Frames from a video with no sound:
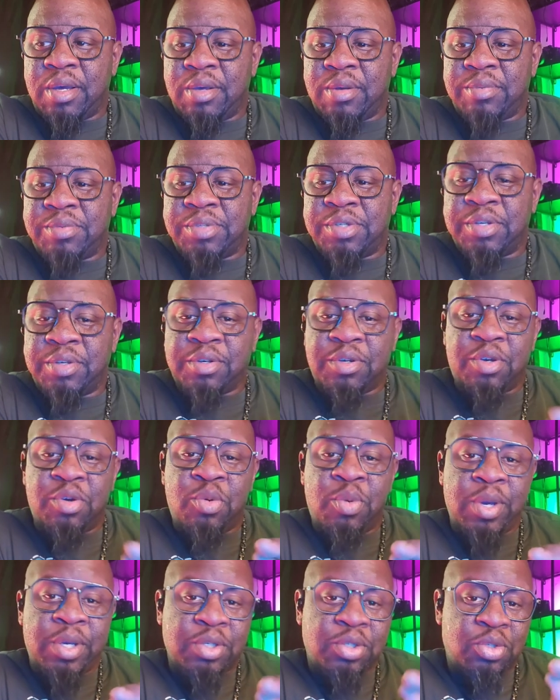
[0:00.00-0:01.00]

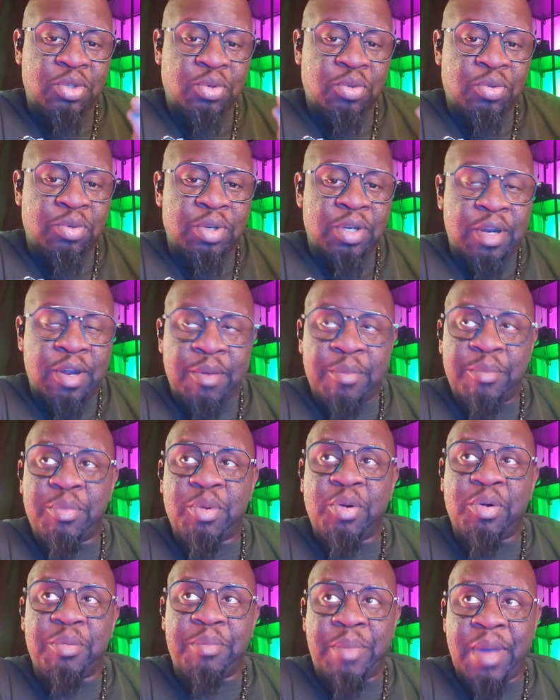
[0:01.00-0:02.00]
sequential
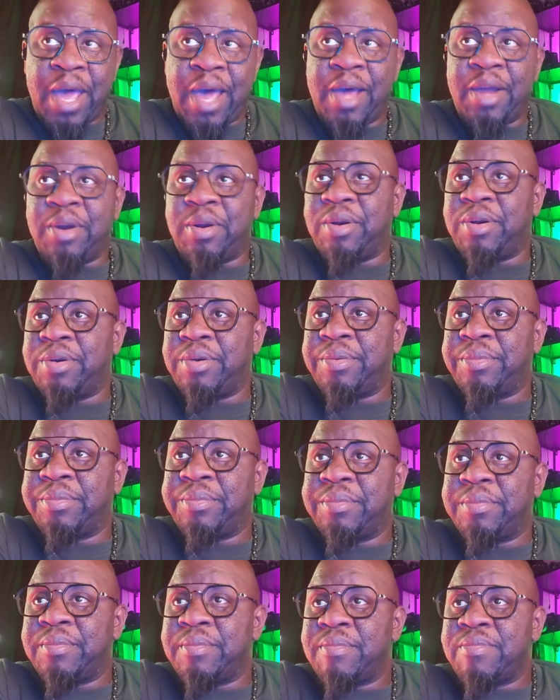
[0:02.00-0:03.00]
number pattern,
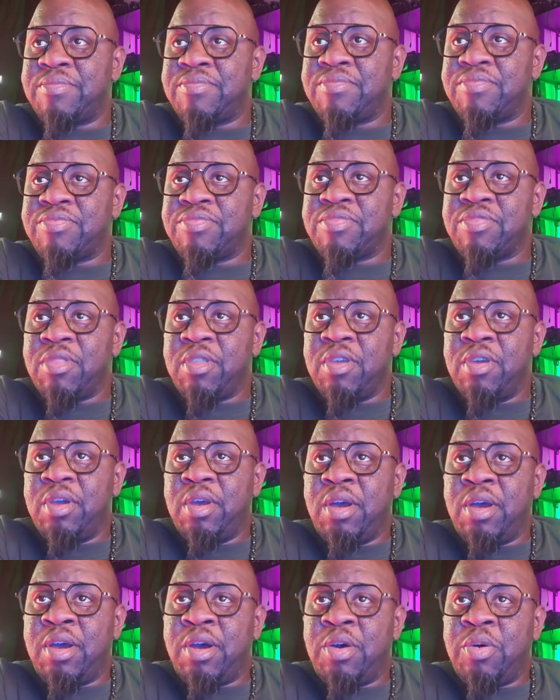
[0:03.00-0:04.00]

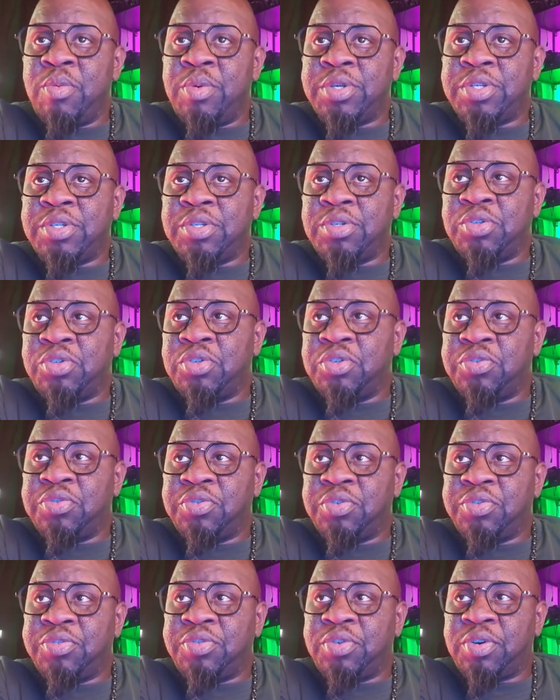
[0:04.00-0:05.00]
which is
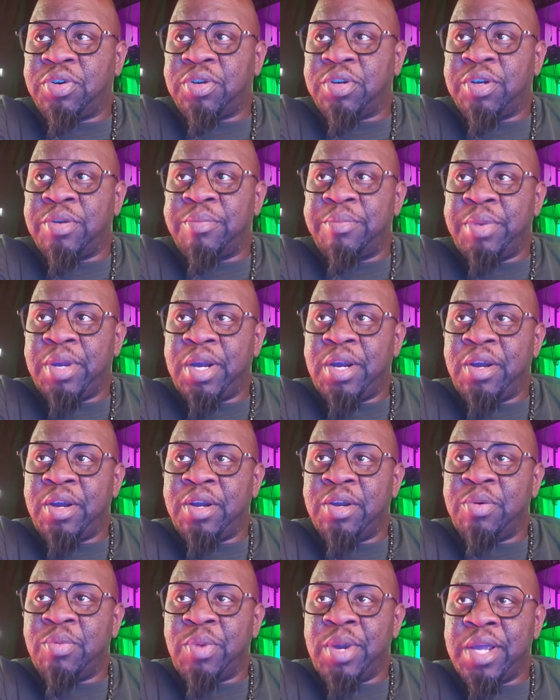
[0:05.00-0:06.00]
useful for
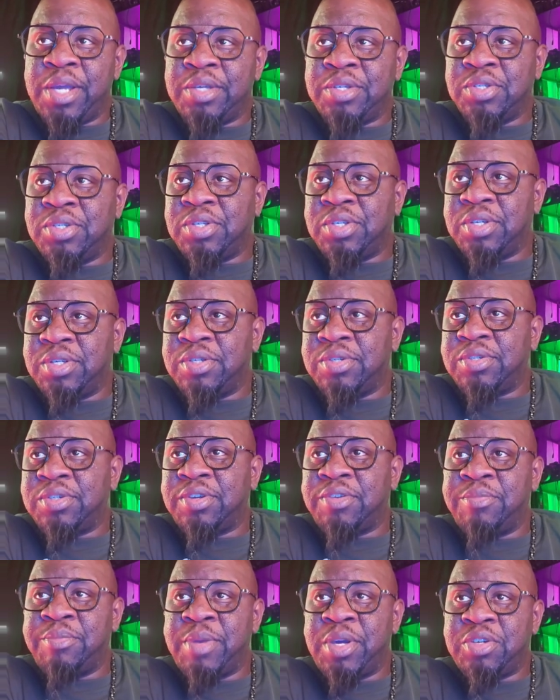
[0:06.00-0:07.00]
comparing ranges
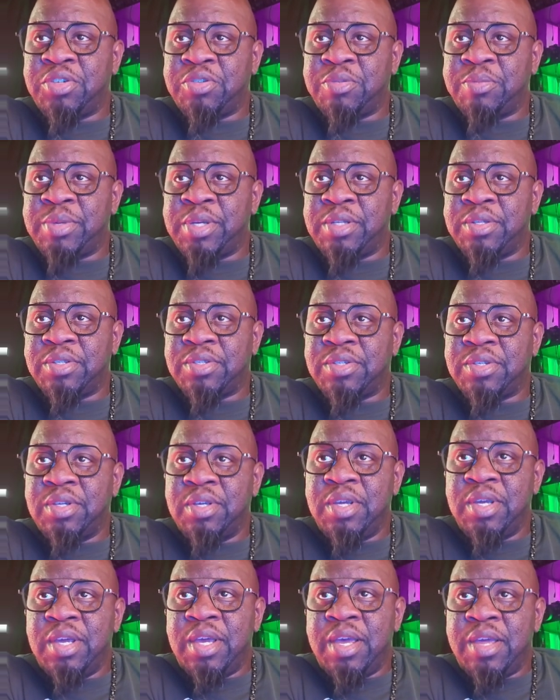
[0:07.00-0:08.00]
of measurements
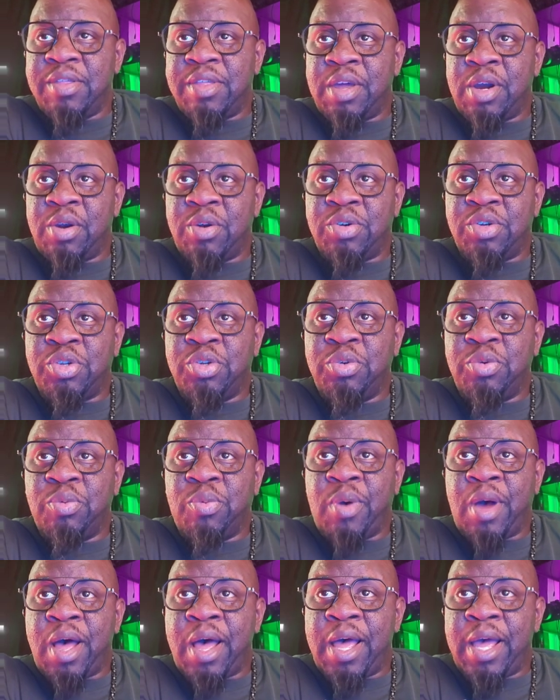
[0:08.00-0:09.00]
that are too
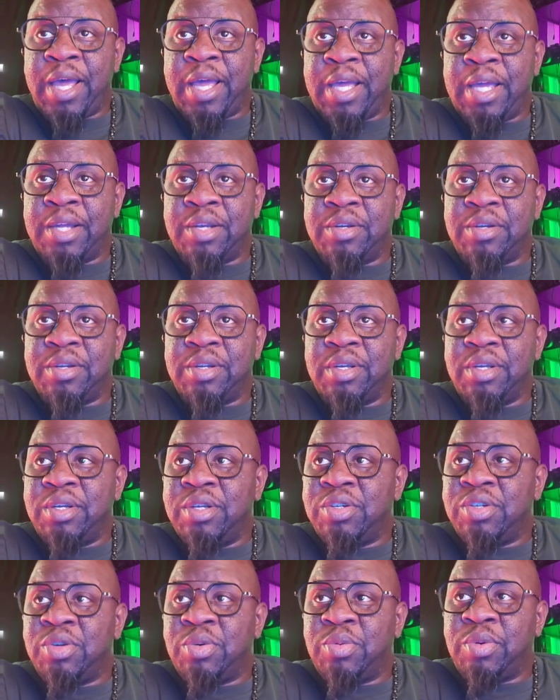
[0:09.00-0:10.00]
wide
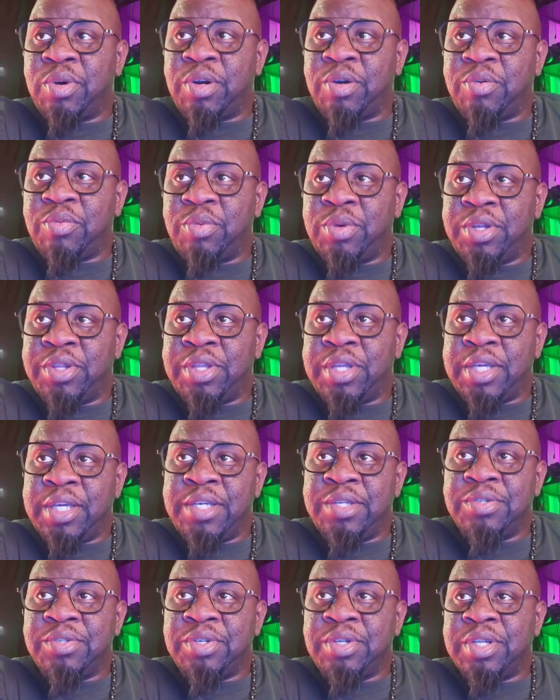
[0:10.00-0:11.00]
to work with
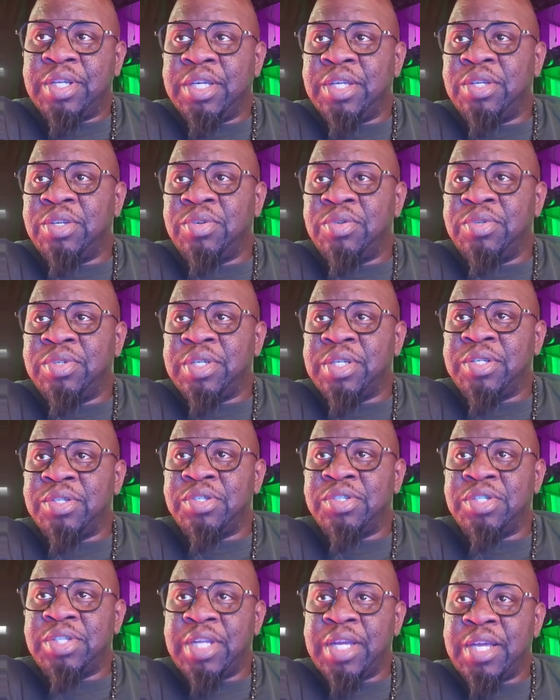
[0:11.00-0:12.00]
easily using
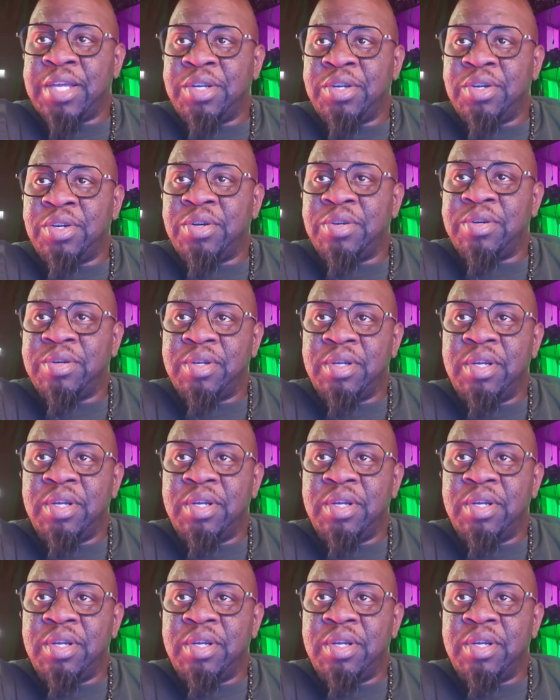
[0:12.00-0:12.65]
standard